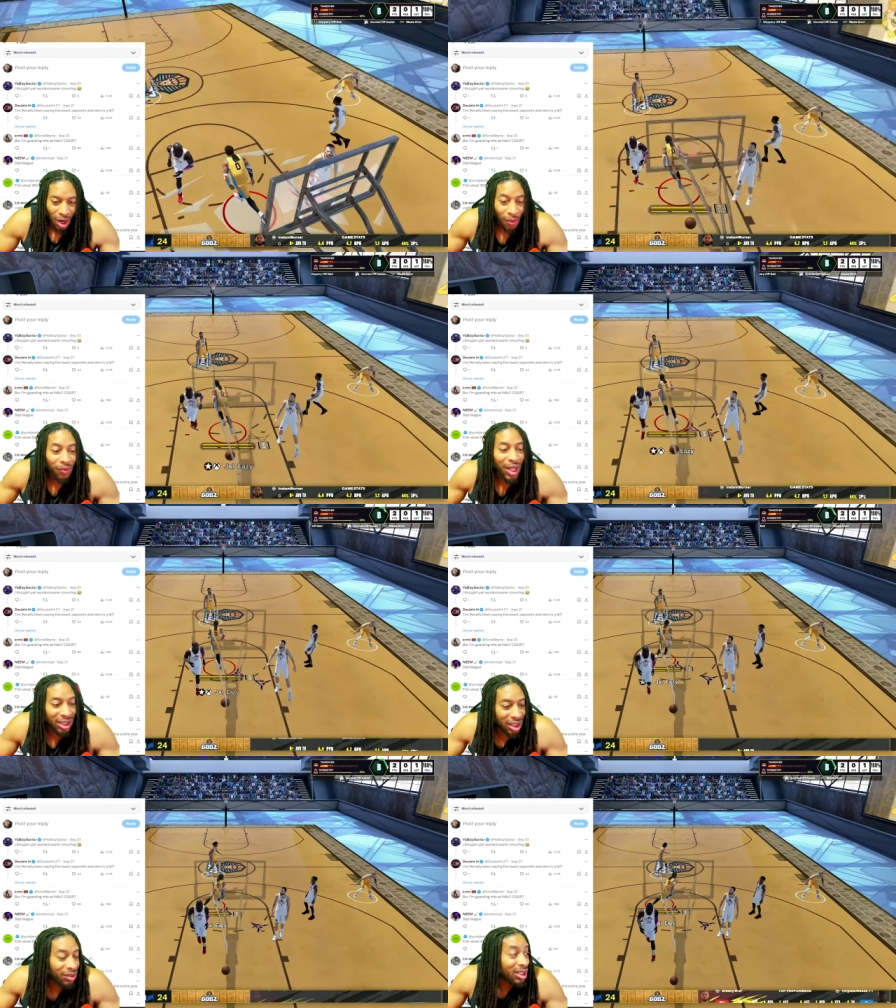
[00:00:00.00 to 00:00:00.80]

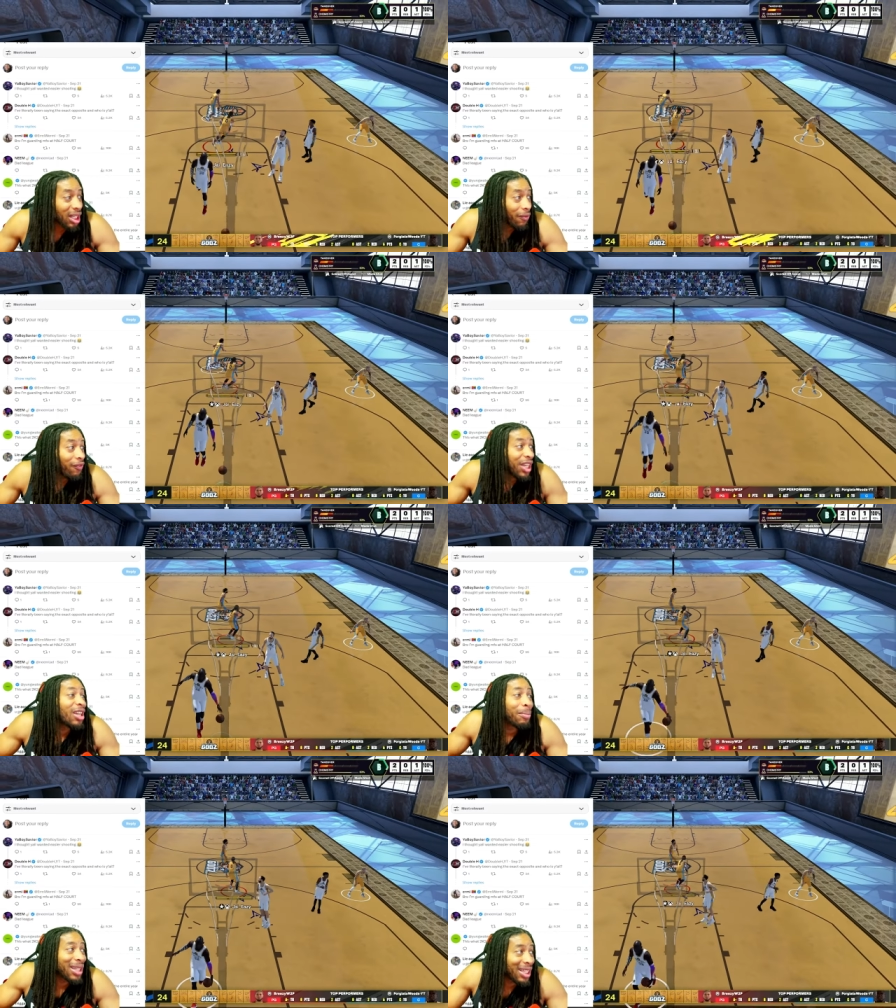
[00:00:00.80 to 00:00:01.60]
offensive, say,
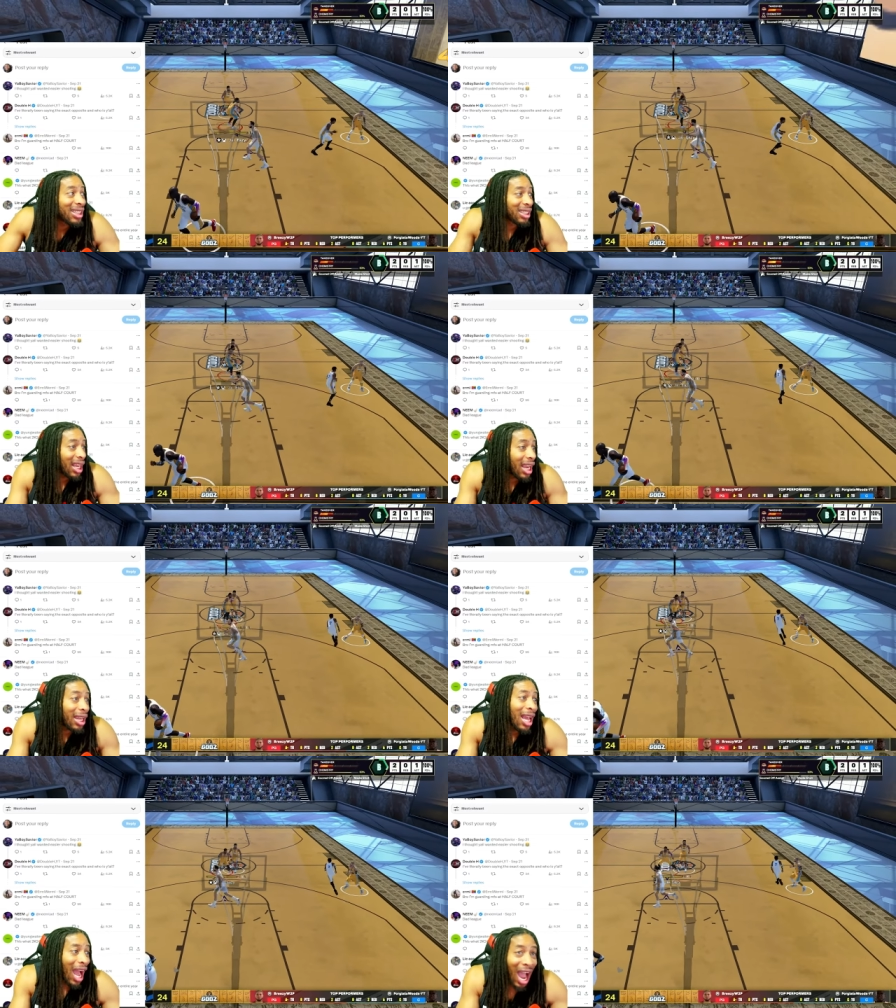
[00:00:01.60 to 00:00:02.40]
vehemently saying,
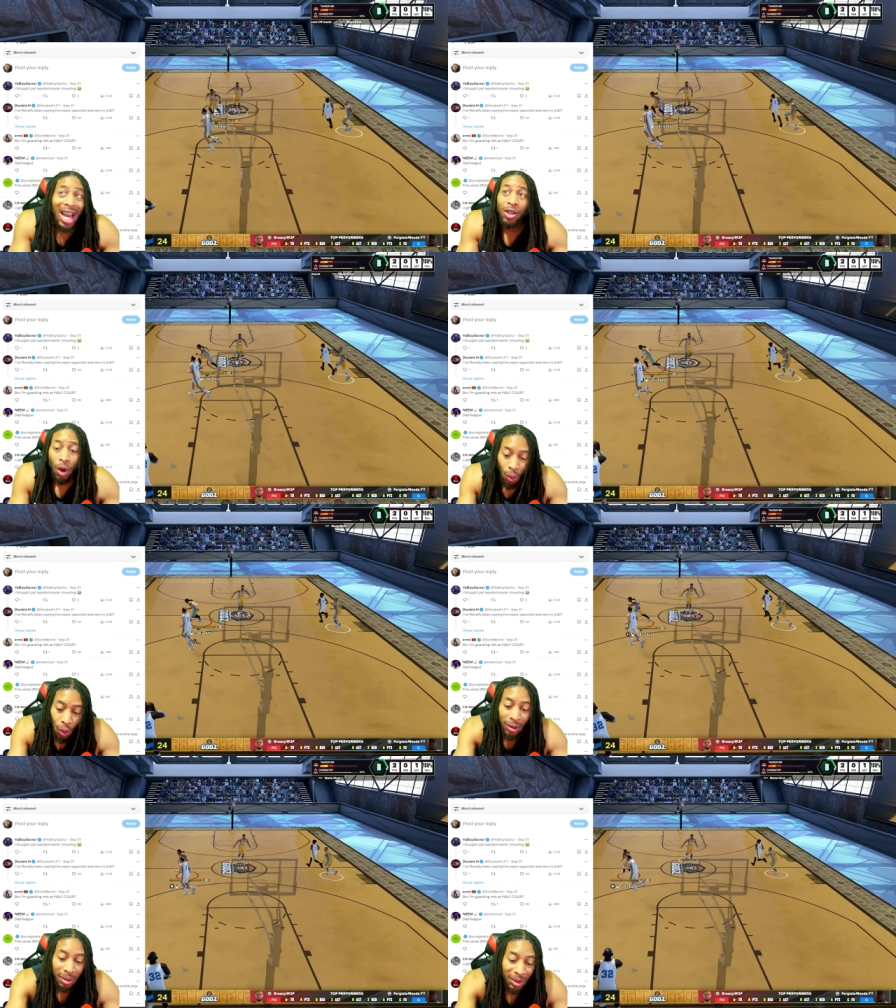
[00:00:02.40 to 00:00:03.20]
I don't
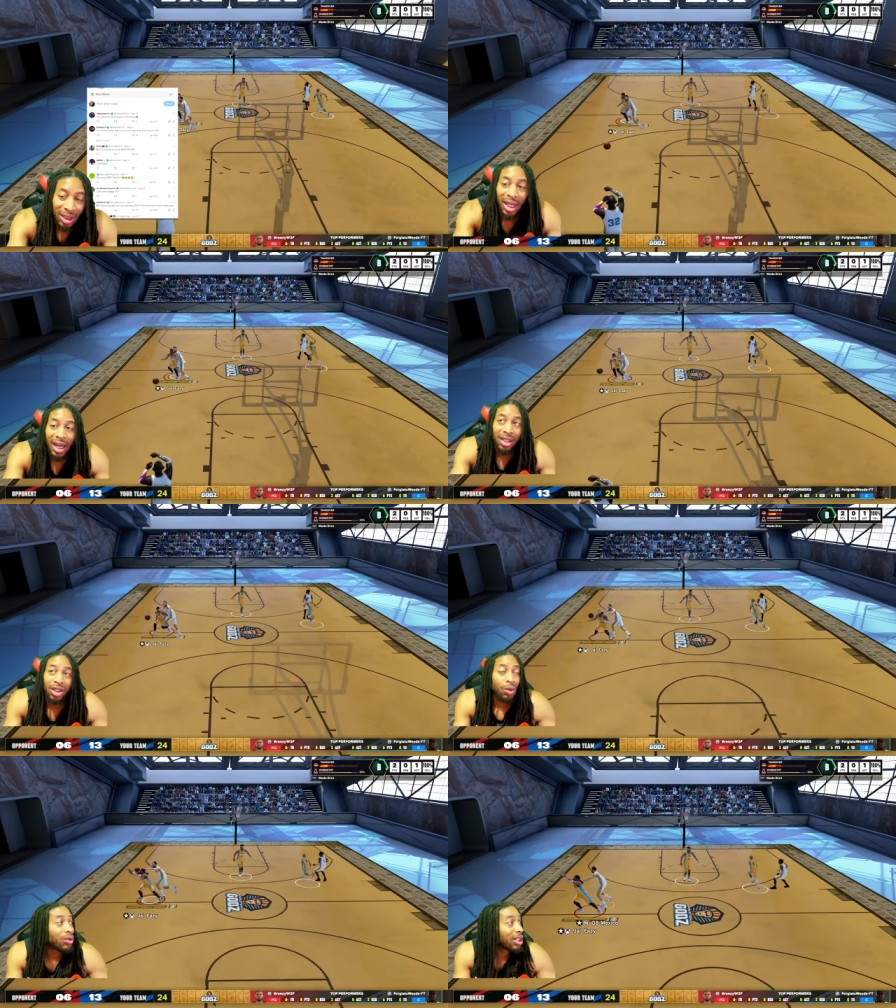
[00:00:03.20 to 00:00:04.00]
want them to change
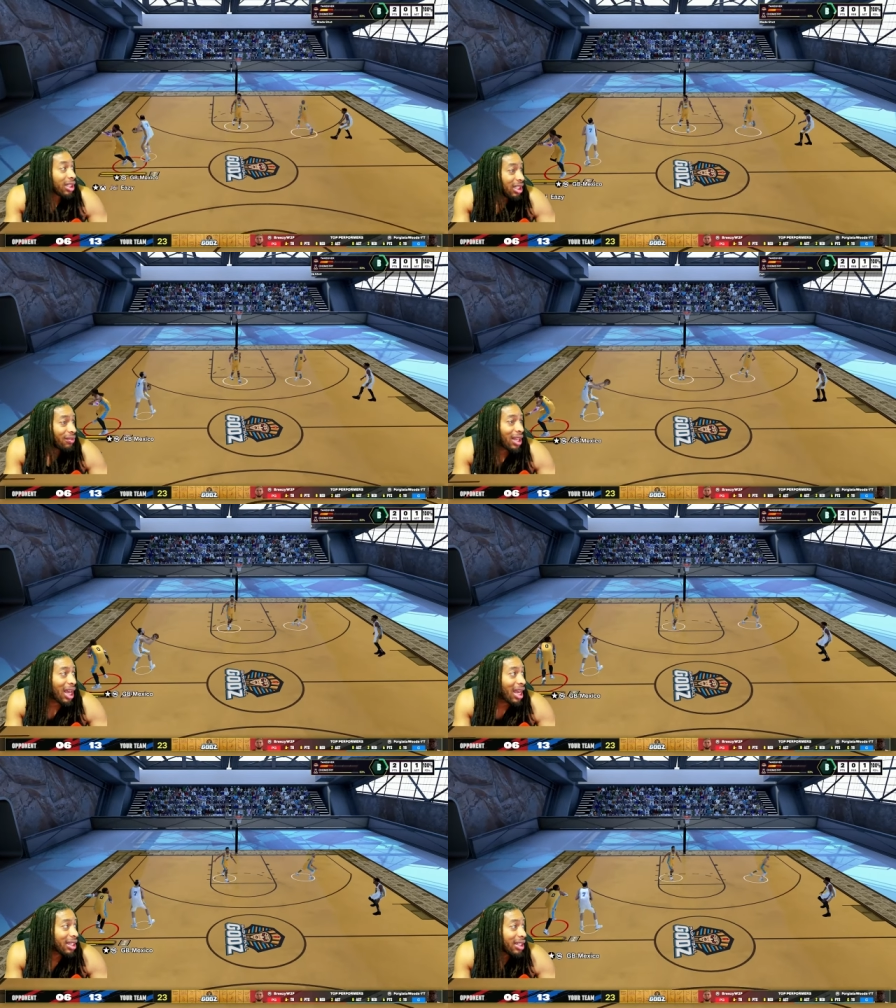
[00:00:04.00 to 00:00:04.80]
shooting. Just leave it
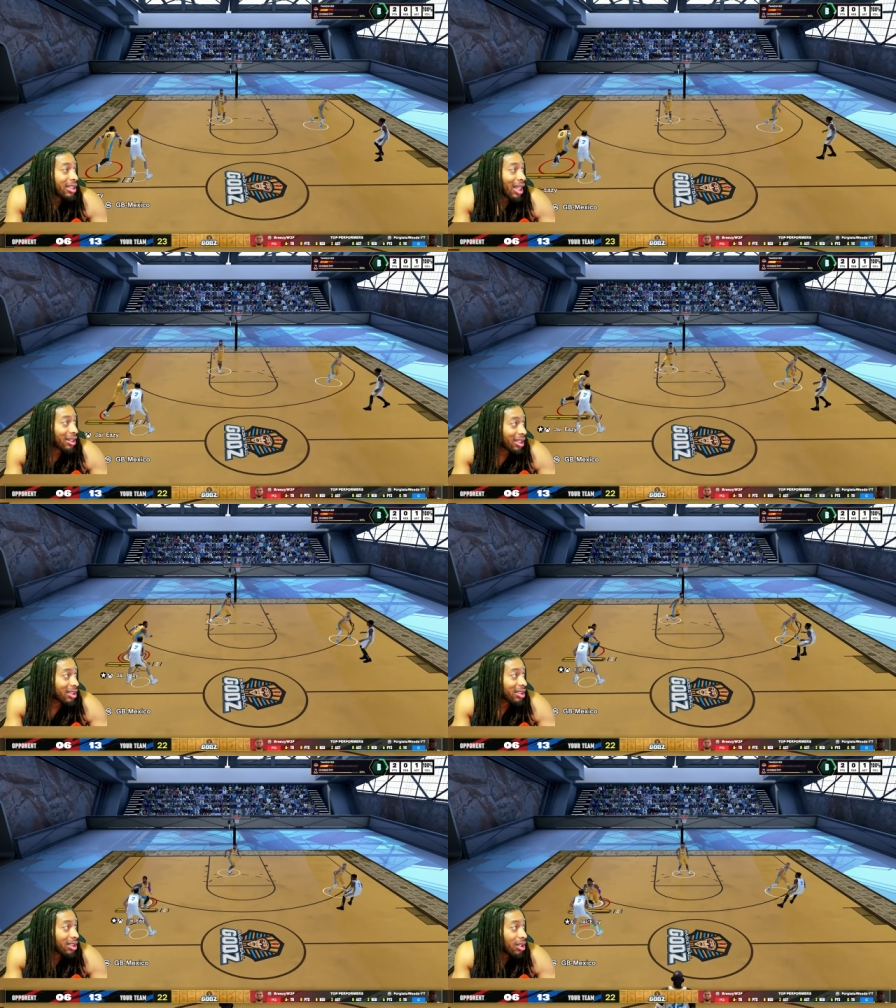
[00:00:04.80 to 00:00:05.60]
how it is. I think
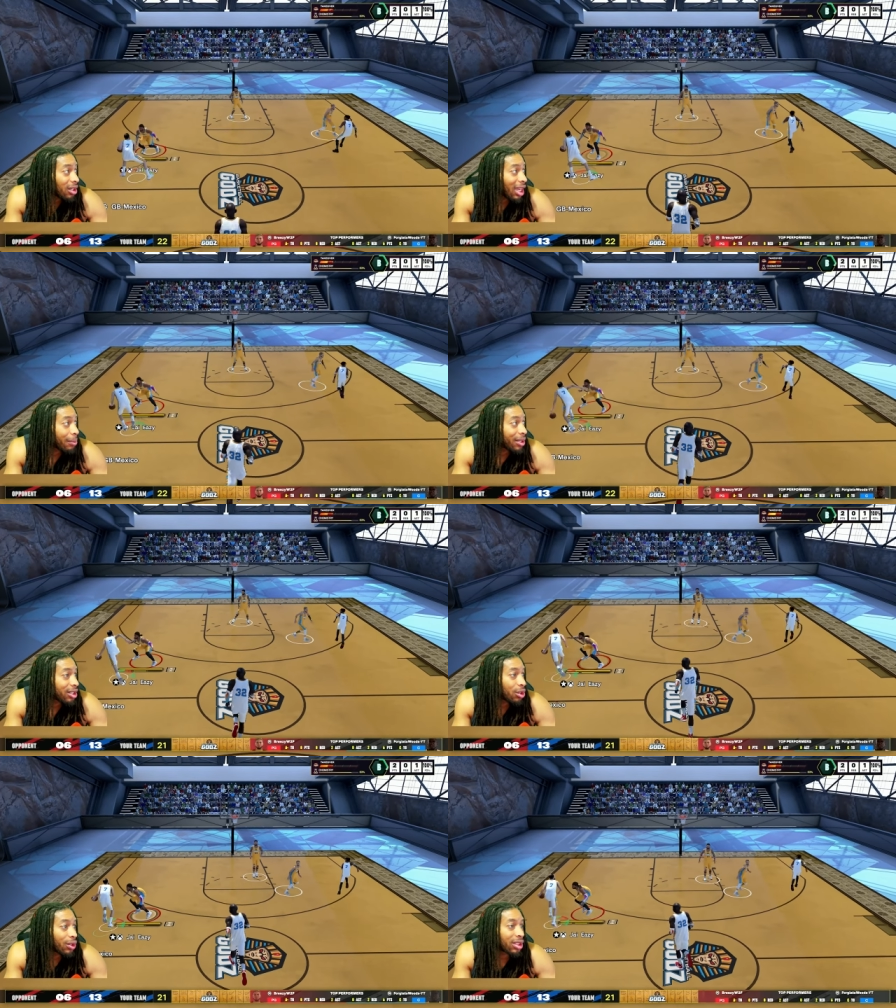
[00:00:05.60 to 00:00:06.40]
it's a skill gap
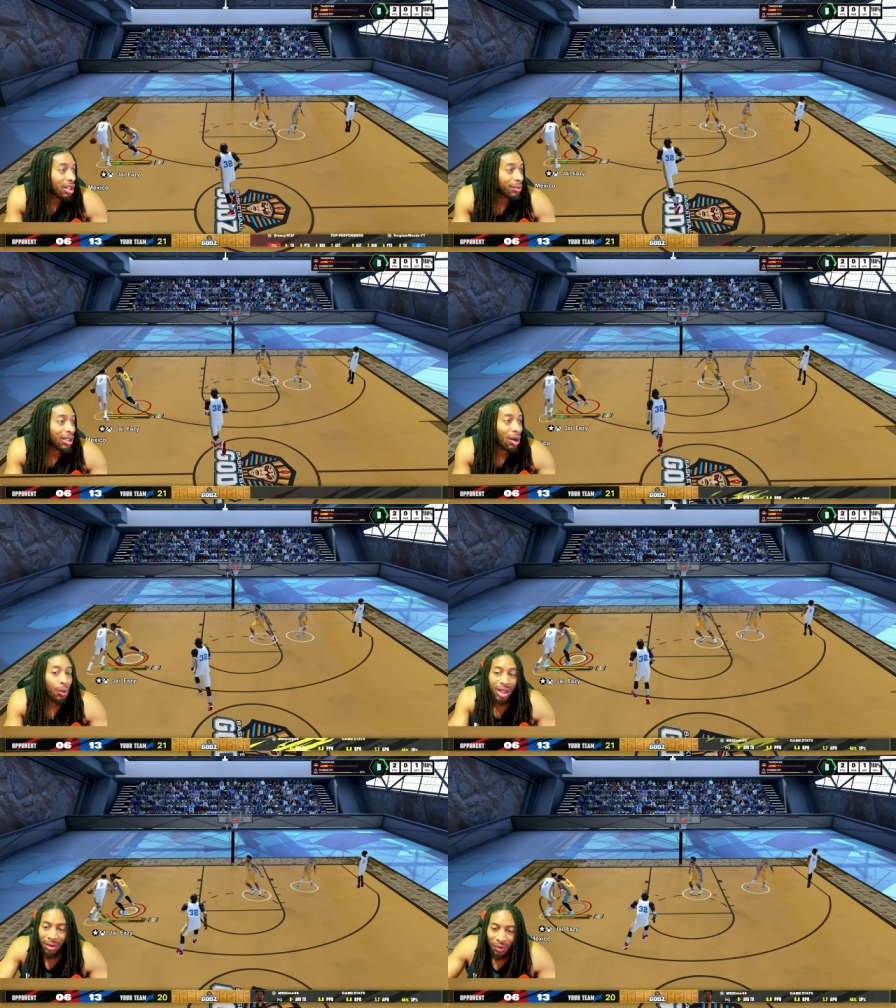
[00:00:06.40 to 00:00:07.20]
issue. It's something that
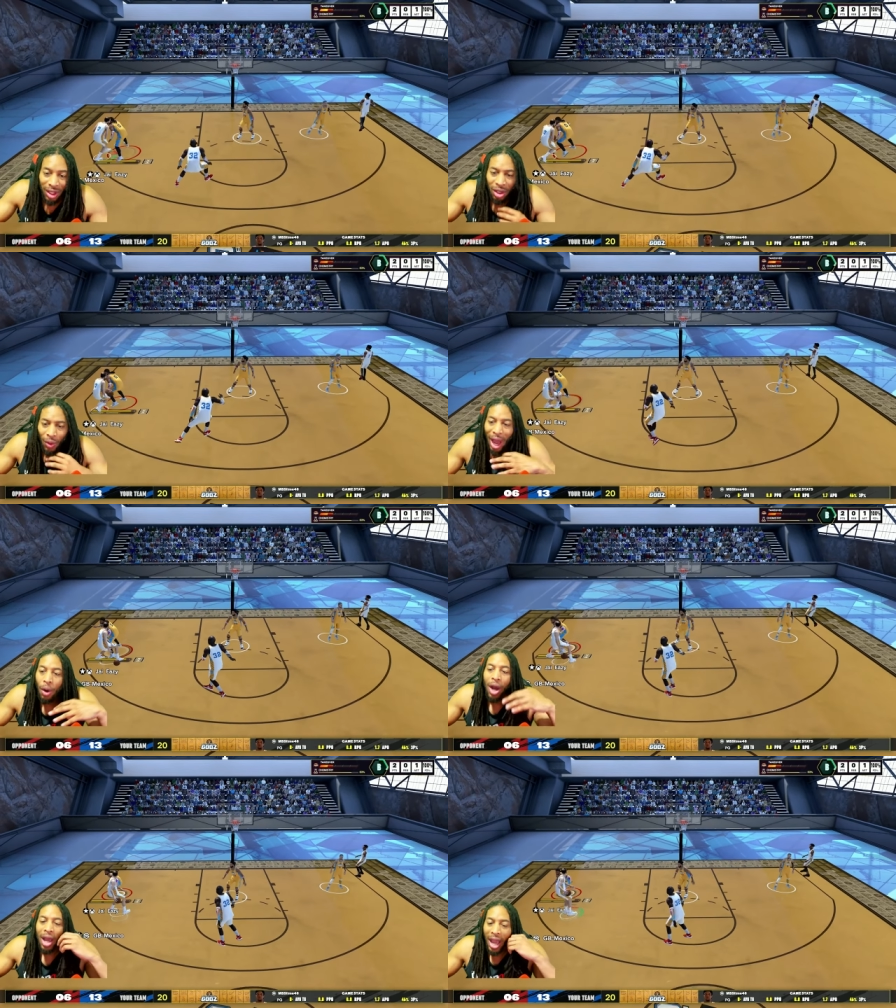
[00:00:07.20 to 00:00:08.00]
we can figure out.